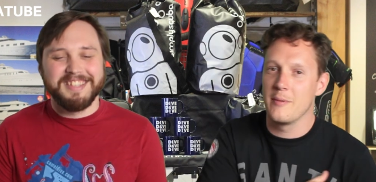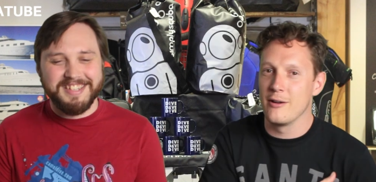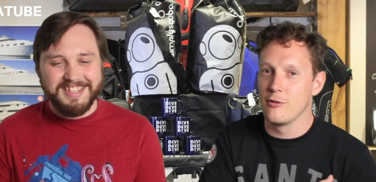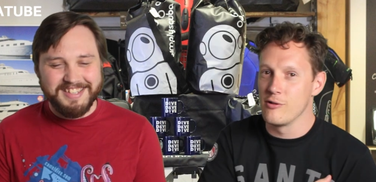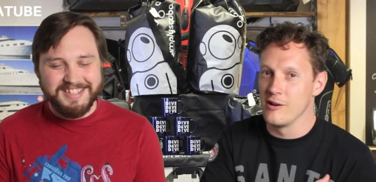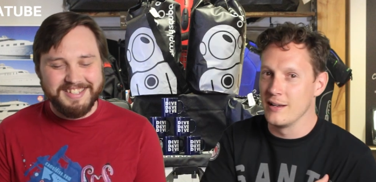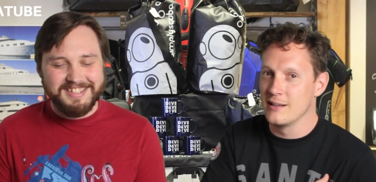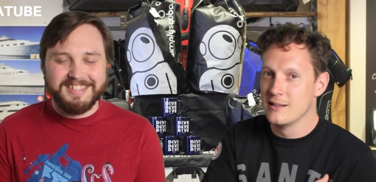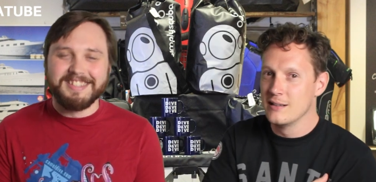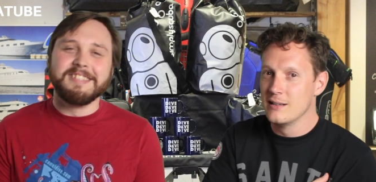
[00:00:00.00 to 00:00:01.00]
Speaker 1: have been all right.
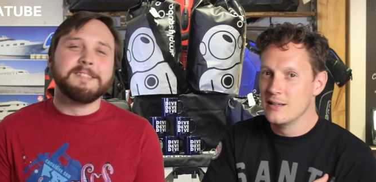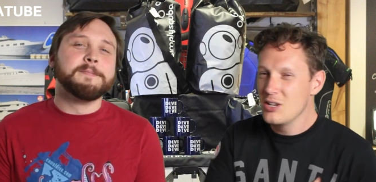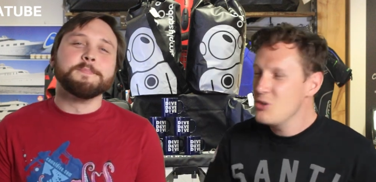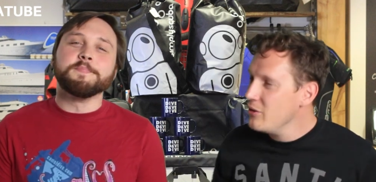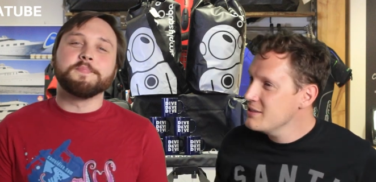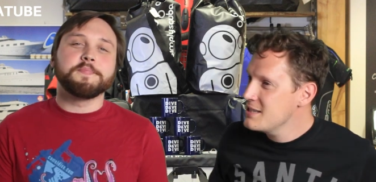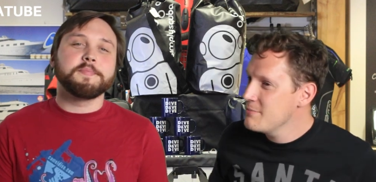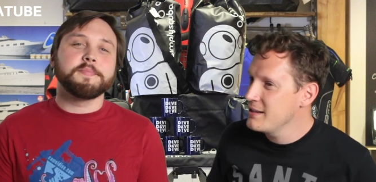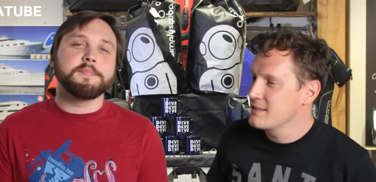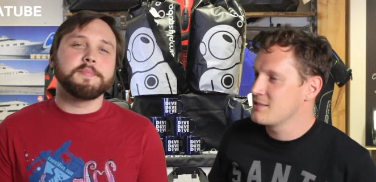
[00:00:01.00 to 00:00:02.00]
ninety
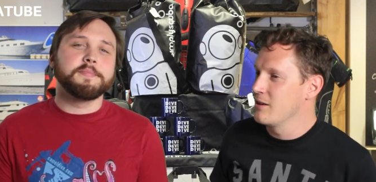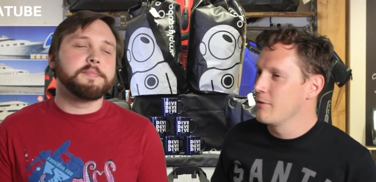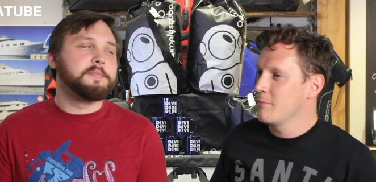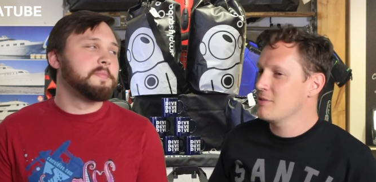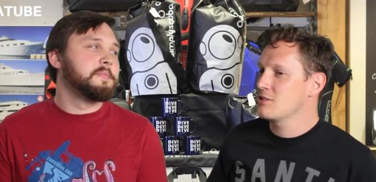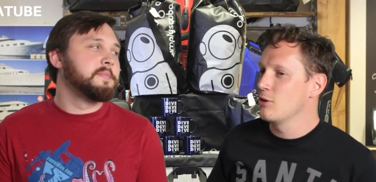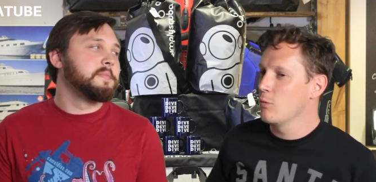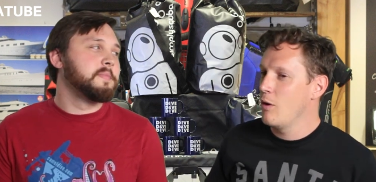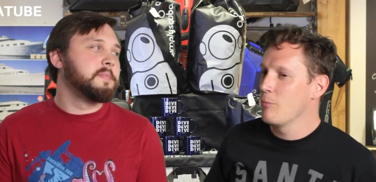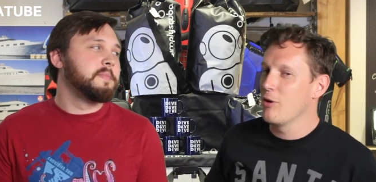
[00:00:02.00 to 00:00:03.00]
minutes, though, must have got
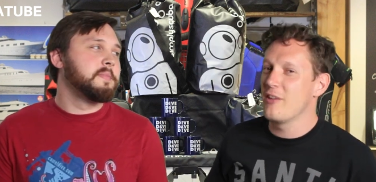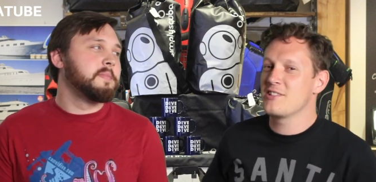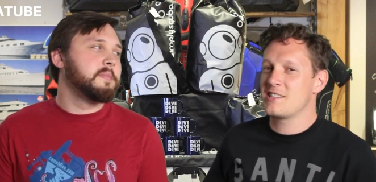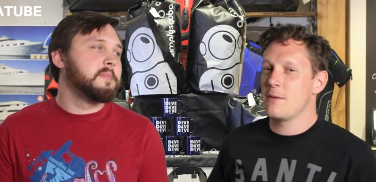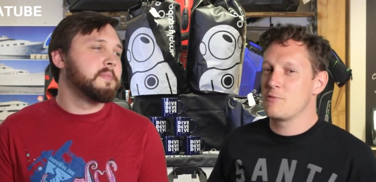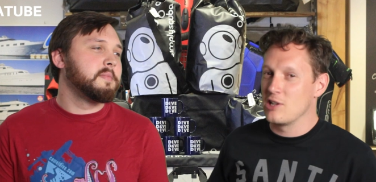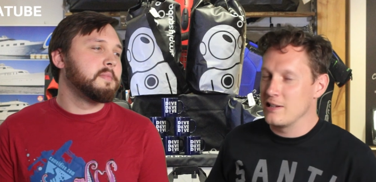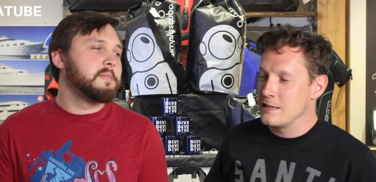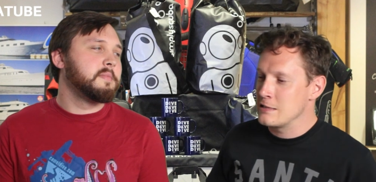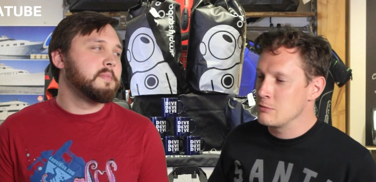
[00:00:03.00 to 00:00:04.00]
well. Like, the skipper's
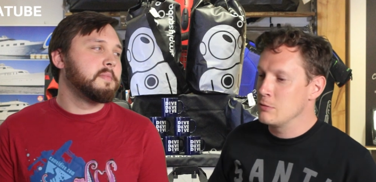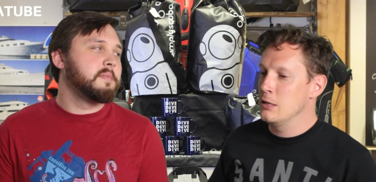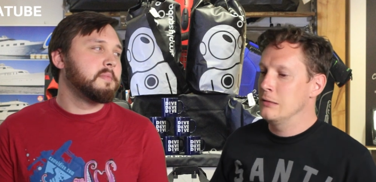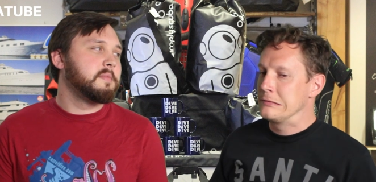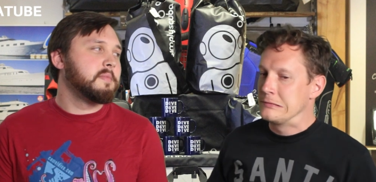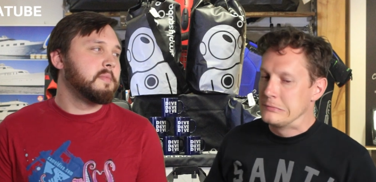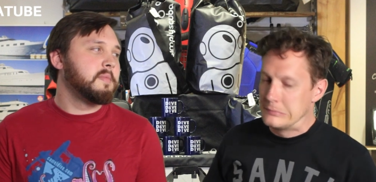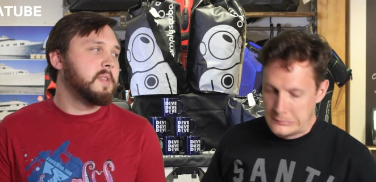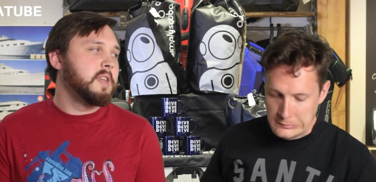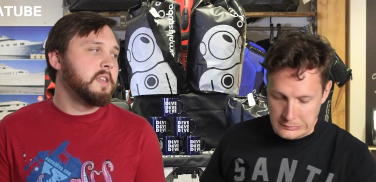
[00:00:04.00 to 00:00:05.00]
like, yeah, so, uh...
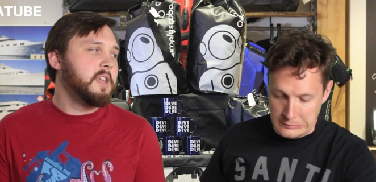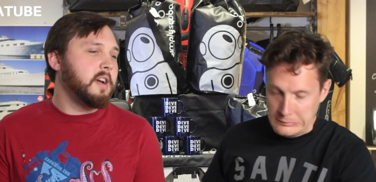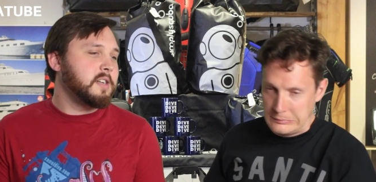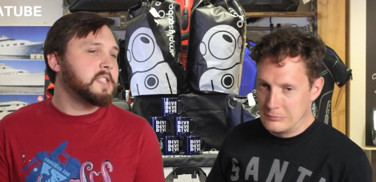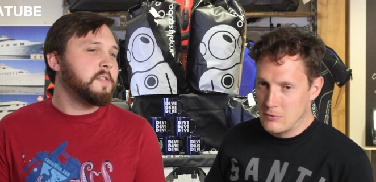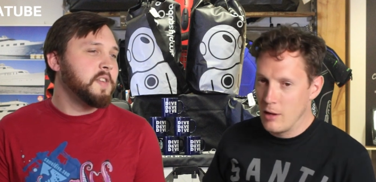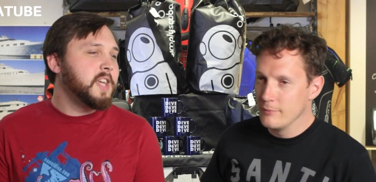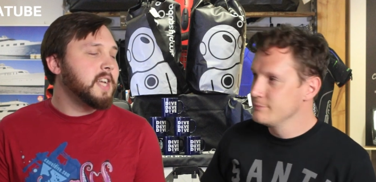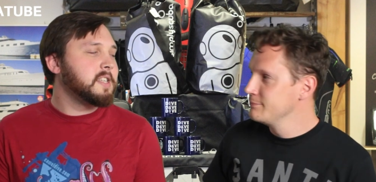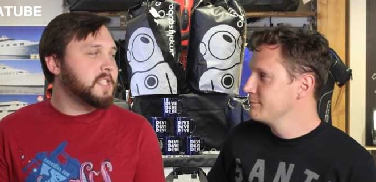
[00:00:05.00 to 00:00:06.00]
yeah, because if he
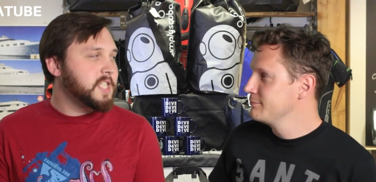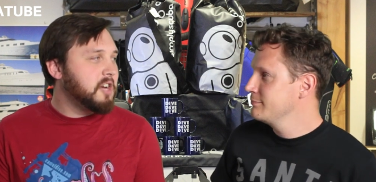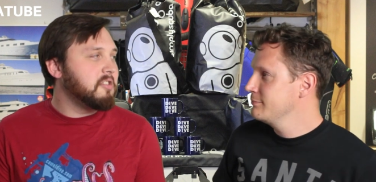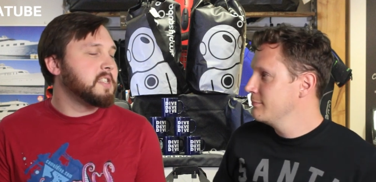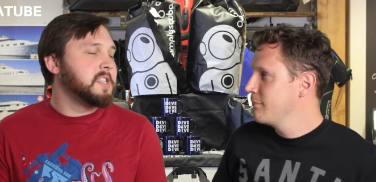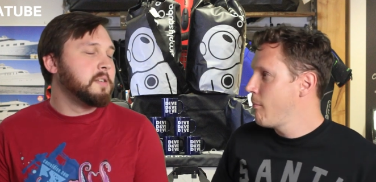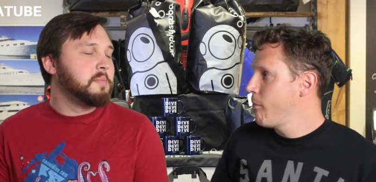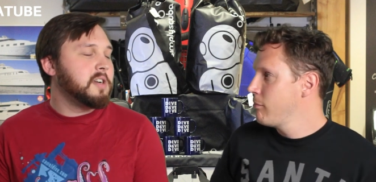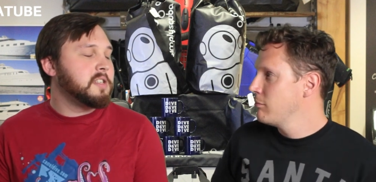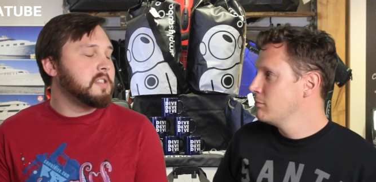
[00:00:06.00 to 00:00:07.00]
had a
Speaker 2: serious
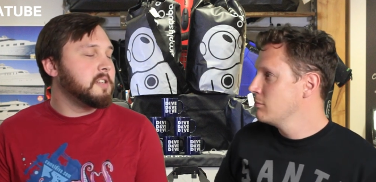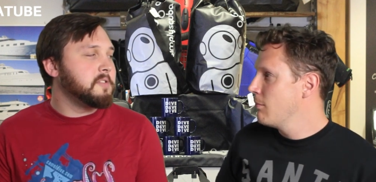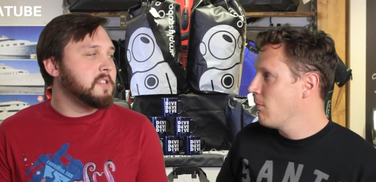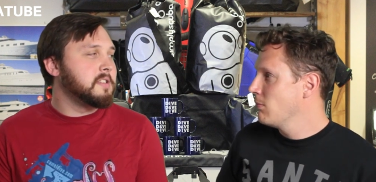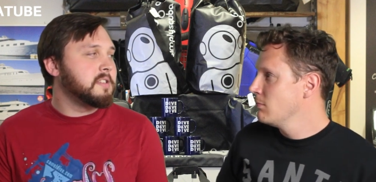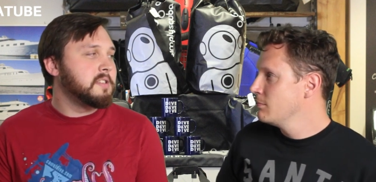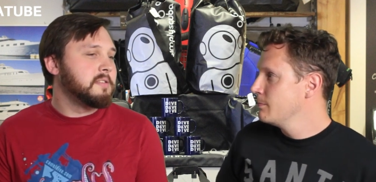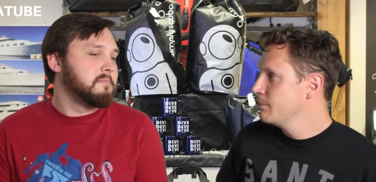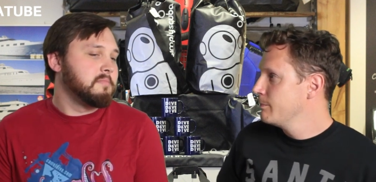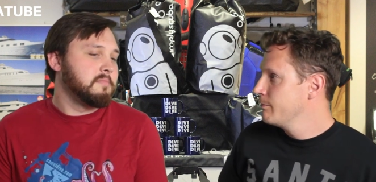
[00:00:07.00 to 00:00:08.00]
decompression illness,
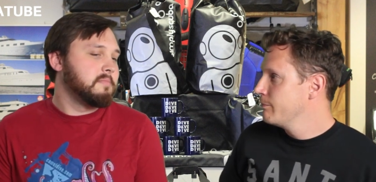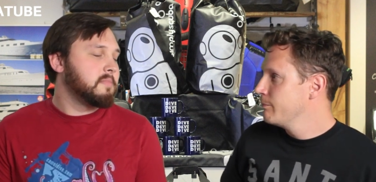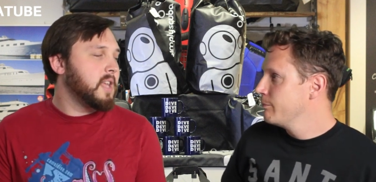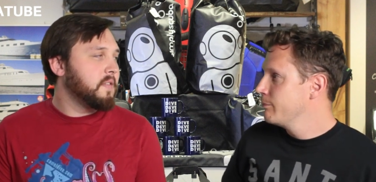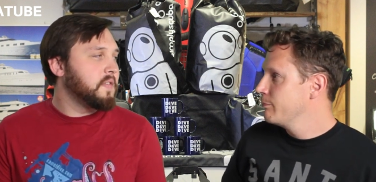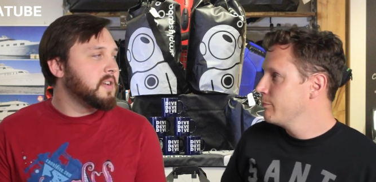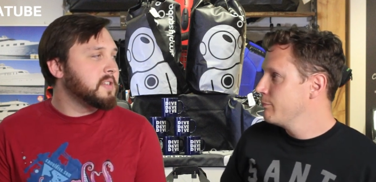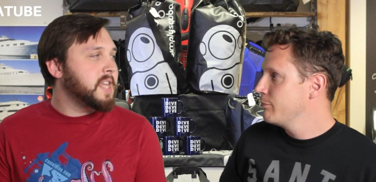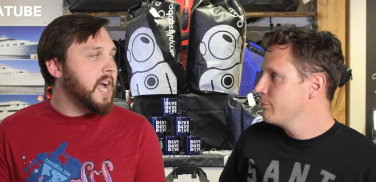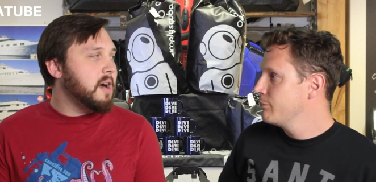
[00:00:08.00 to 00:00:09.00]
that
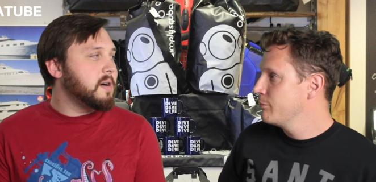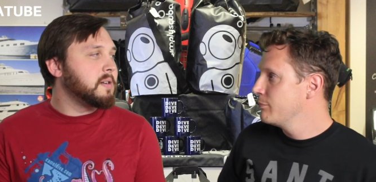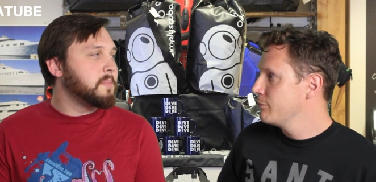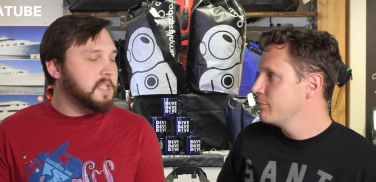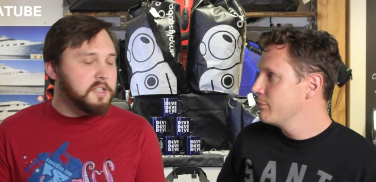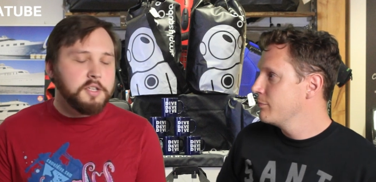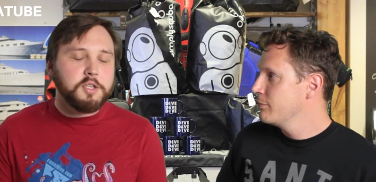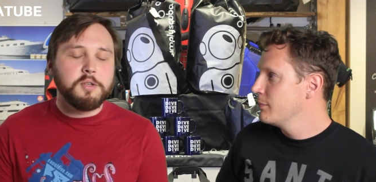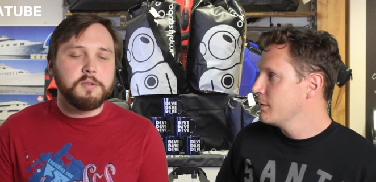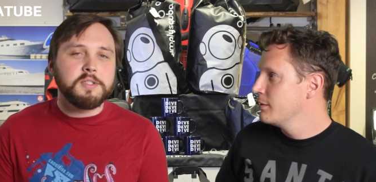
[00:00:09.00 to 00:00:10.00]
first hour makes a
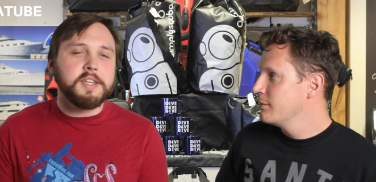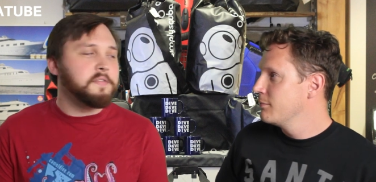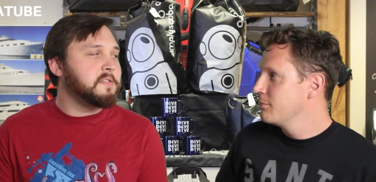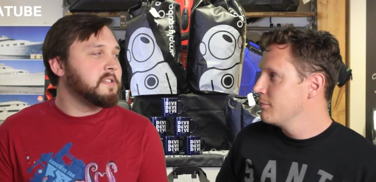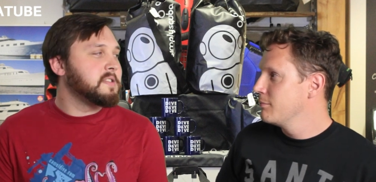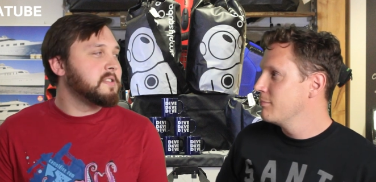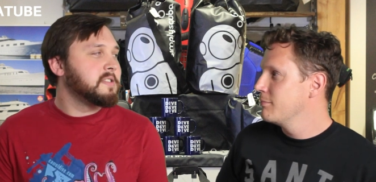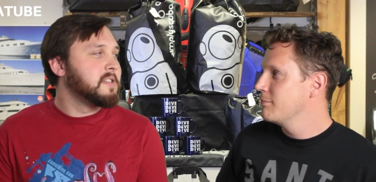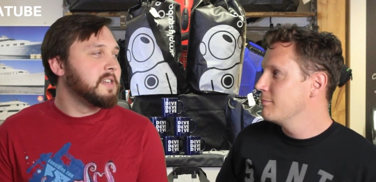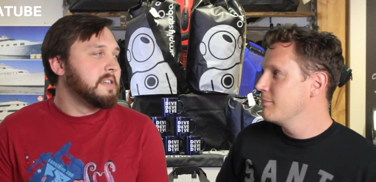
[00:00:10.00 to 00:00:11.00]
huge difference.
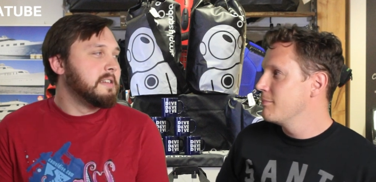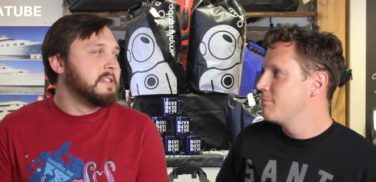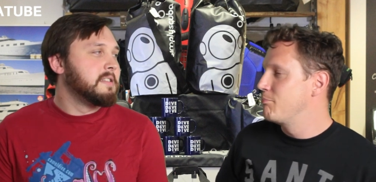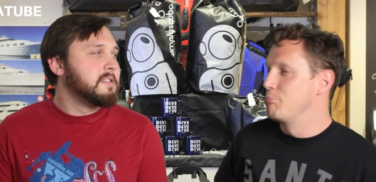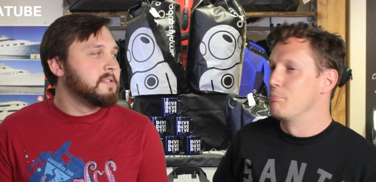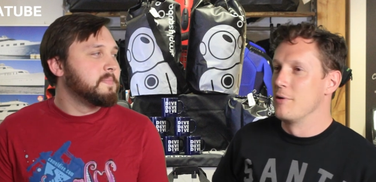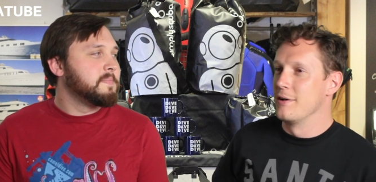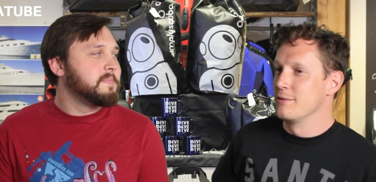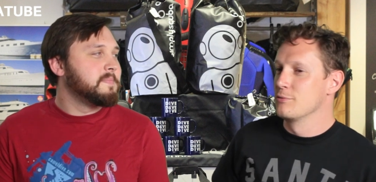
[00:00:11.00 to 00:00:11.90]
Speaker 1: But he